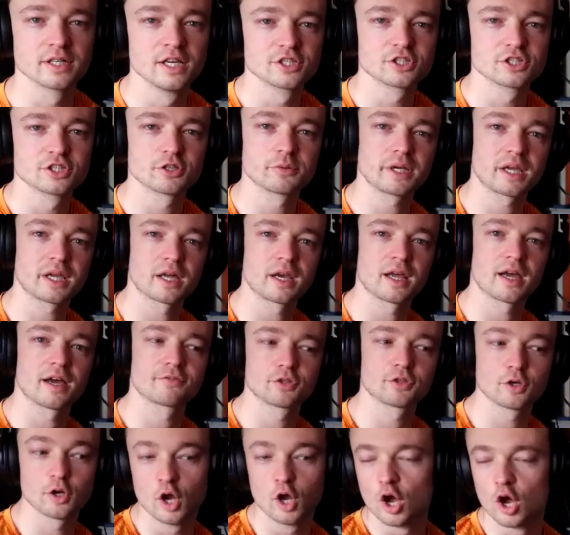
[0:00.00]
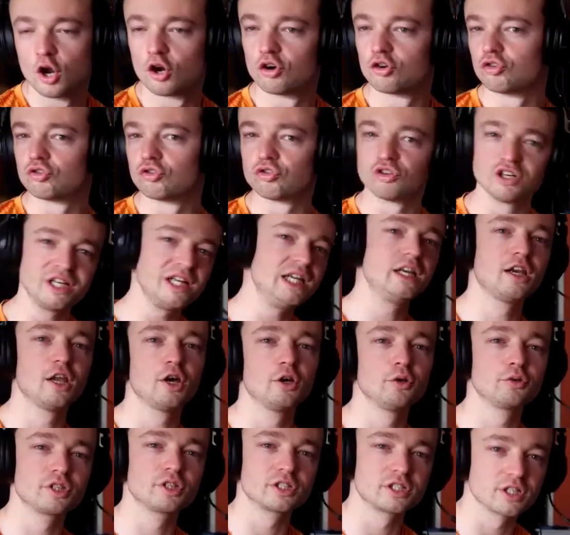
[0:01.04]
So we're going to have to
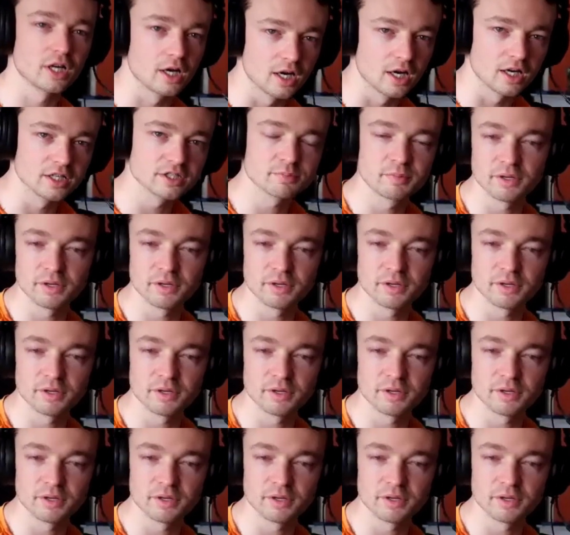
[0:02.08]
reload the task.